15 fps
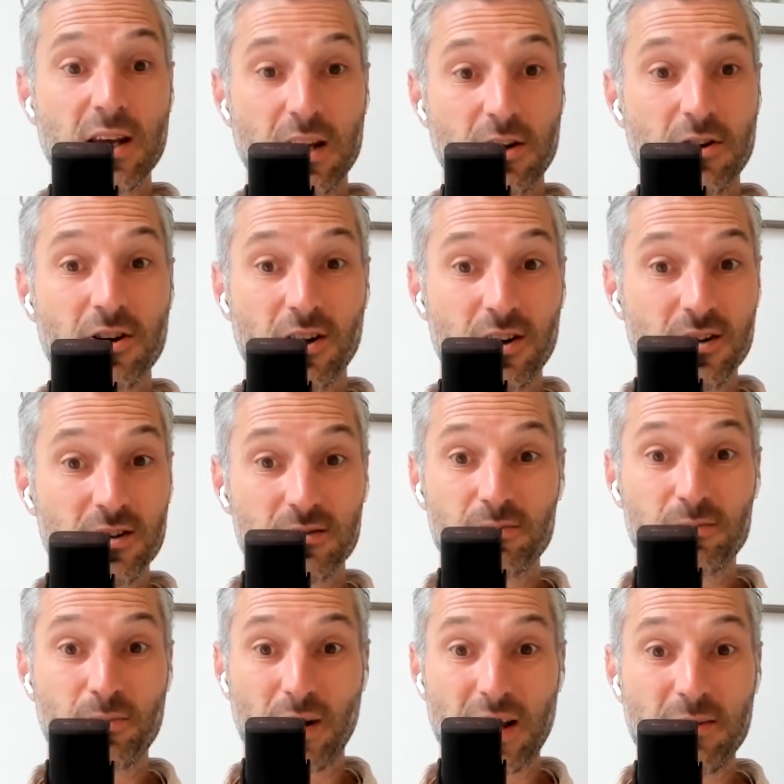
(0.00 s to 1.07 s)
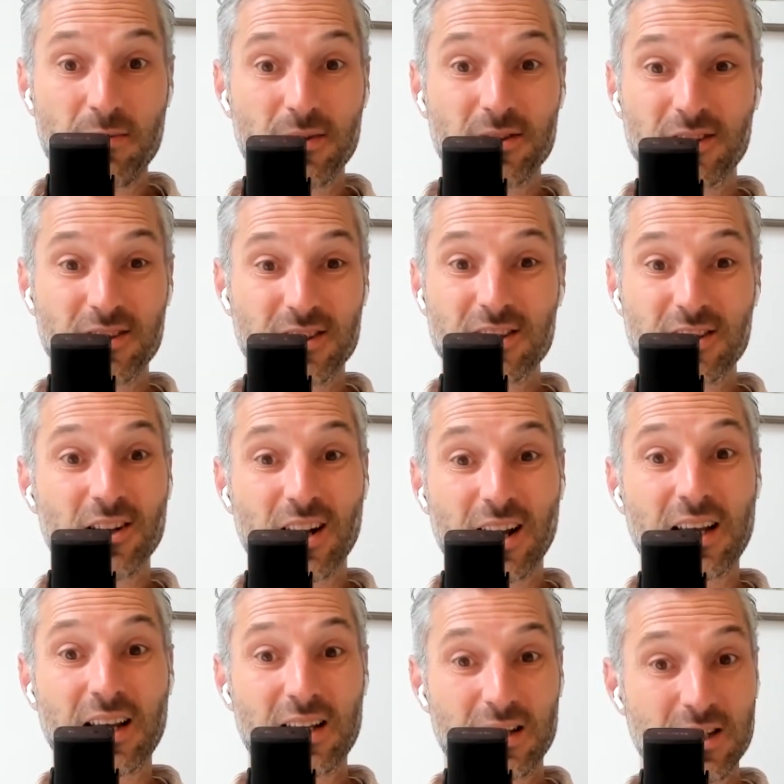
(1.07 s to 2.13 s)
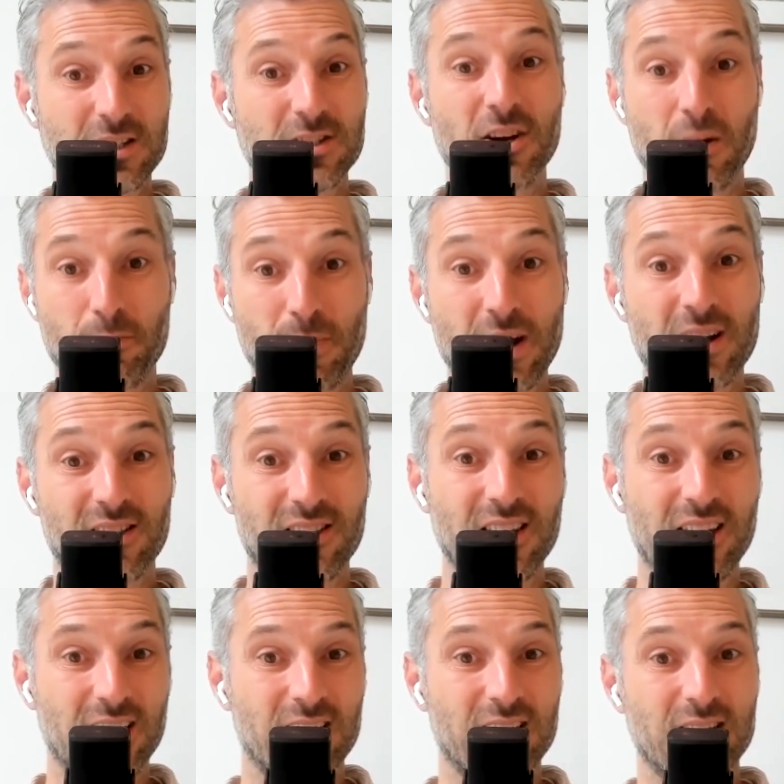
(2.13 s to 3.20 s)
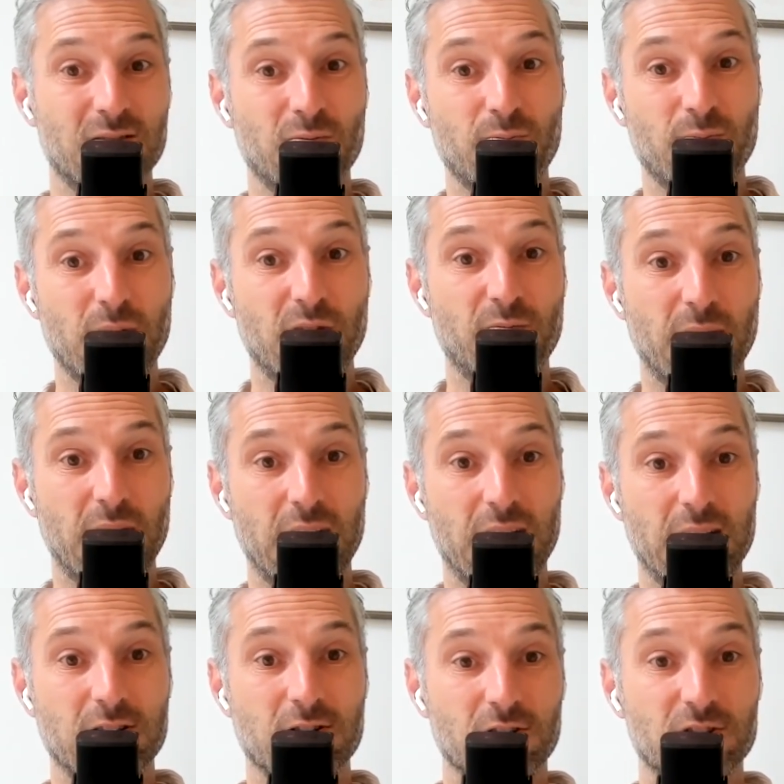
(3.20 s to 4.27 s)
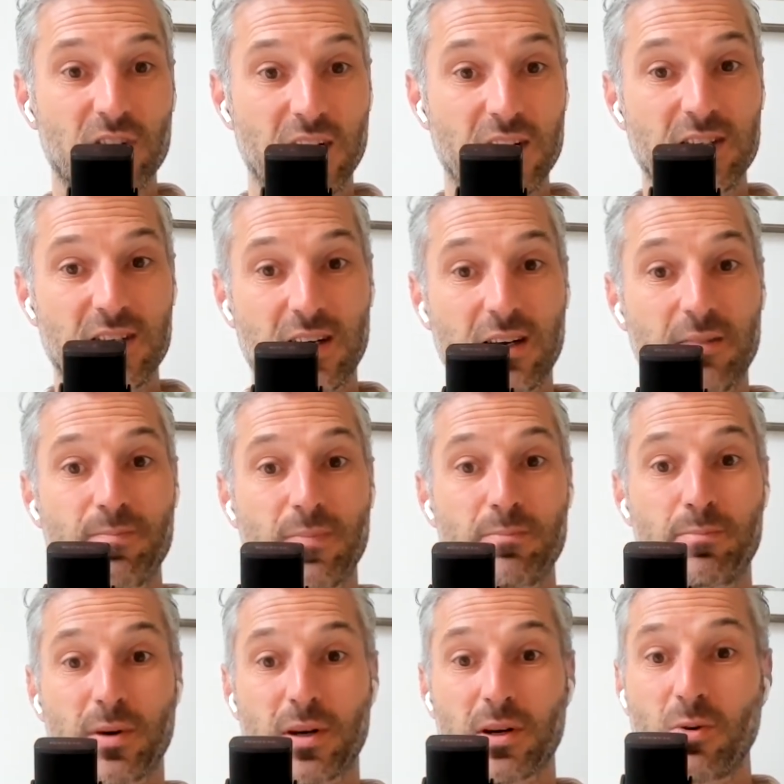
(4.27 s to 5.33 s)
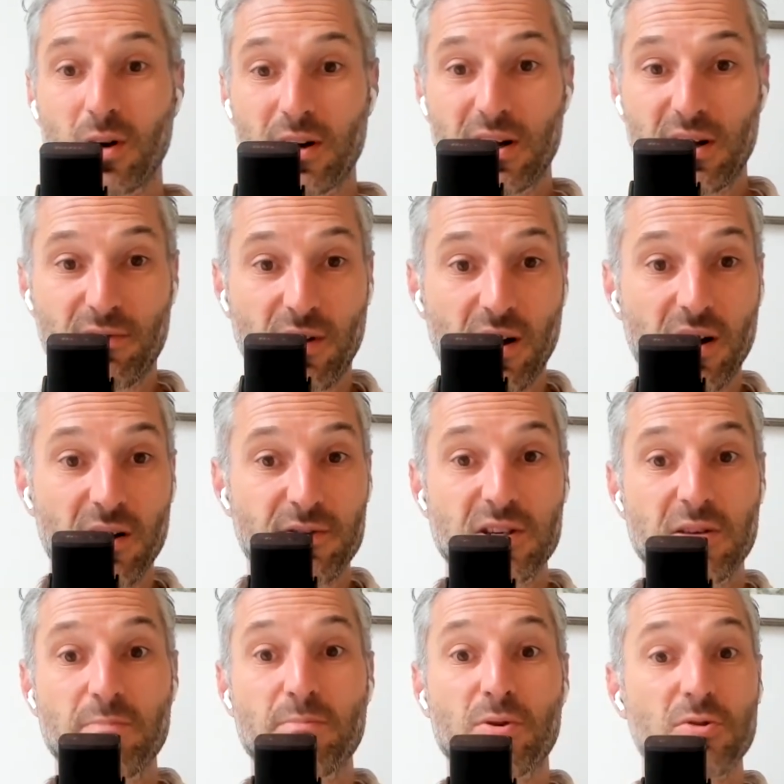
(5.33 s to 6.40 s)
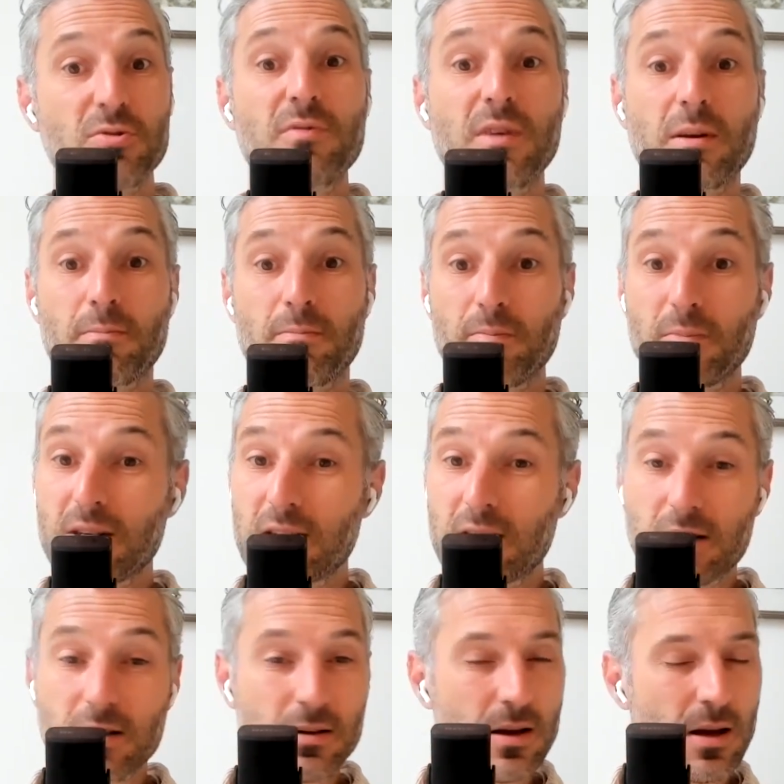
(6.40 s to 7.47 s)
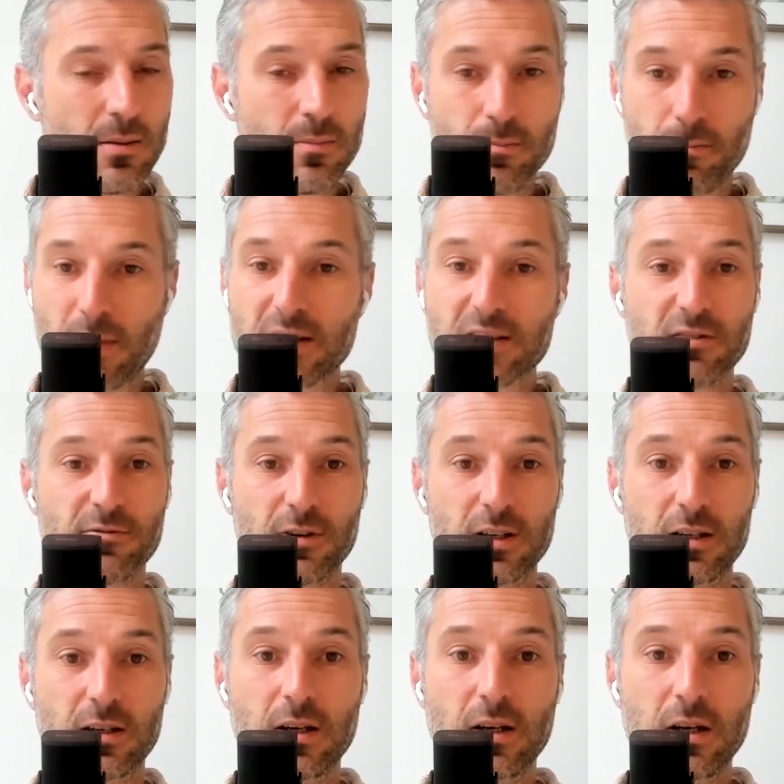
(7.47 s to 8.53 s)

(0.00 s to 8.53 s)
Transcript: You can't blame it. It's not a bad thing if pain is not changing, but quality of life is improving massively.